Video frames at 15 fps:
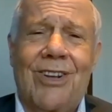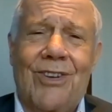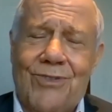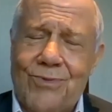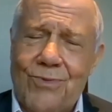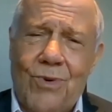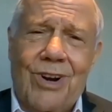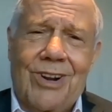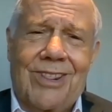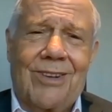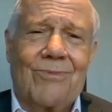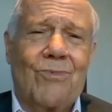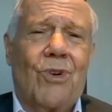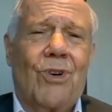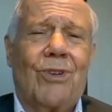doesn't work. The
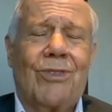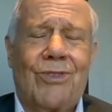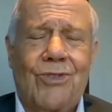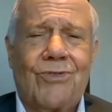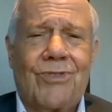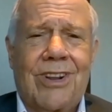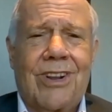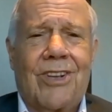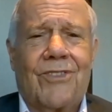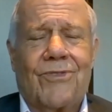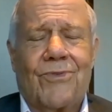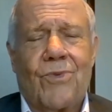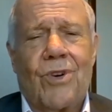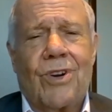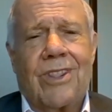world usually doesn't
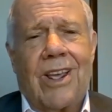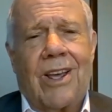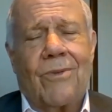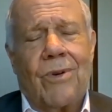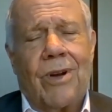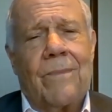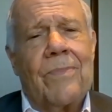work that way.